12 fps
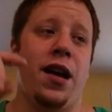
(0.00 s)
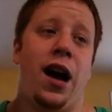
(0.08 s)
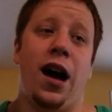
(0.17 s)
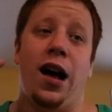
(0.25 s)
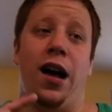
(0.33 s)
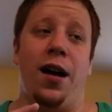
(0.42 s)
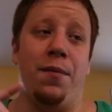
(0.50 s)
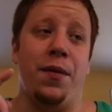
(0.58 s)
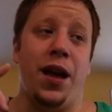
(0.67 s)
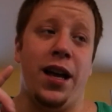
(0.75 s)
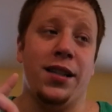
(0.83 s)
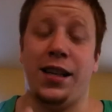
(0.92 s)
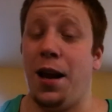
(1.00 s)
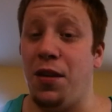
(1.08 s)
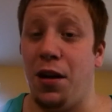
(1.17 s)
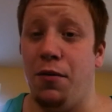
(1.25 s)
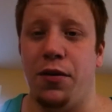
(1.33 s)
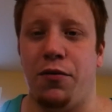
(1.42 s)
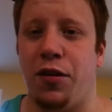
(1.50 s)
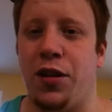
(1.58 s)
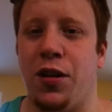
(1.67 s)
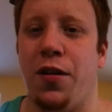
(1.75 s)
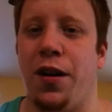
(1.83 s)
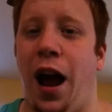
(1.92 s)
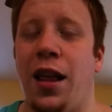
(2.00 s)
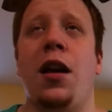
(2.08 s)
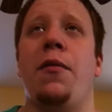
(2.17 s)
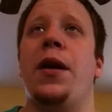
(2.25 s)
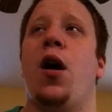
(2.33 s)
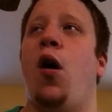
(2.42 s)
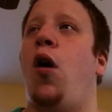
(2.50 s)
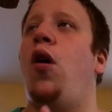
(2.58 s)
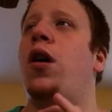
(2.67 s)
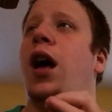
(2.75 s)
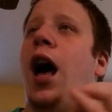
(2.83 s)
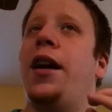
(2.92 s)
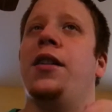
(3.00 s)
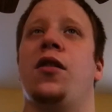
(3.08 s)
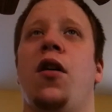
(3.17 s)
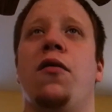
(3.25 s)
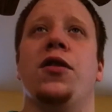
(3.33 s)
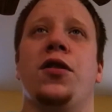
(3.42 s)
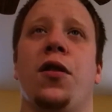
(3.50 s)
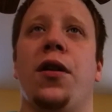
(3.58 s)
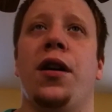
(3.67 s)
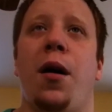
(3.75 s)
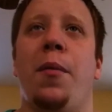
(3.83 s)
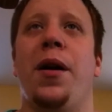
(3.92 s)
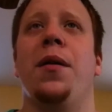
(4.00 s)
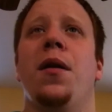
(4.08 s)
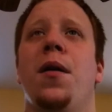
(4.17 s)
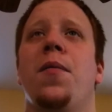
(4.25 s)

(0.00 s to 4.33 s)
And same thing with Return. I think we all kind of saw Return coming